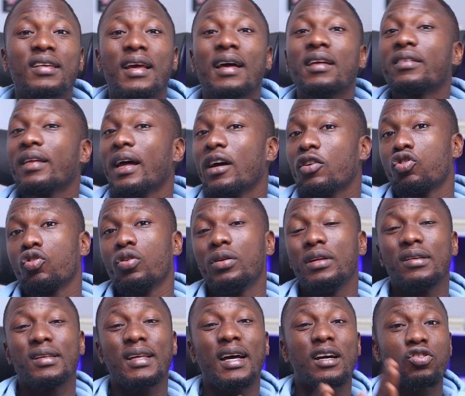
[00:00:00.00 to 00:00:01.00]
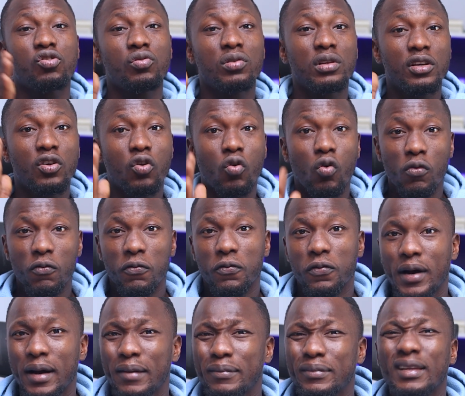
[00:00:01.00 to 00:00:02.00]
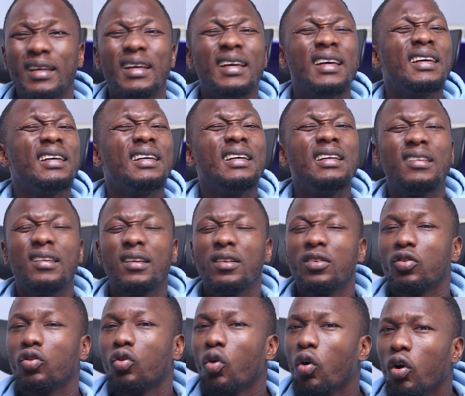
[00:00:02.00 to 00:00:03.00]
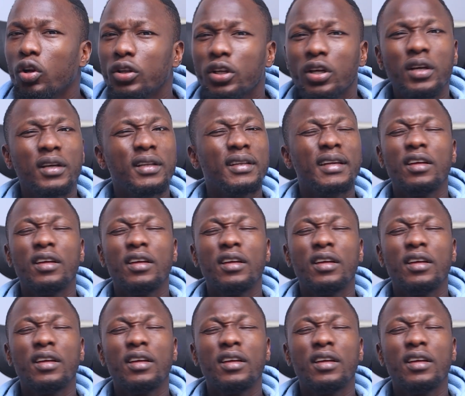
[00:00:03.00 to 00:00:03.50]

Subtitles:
transaction is actually confirmed, it is done.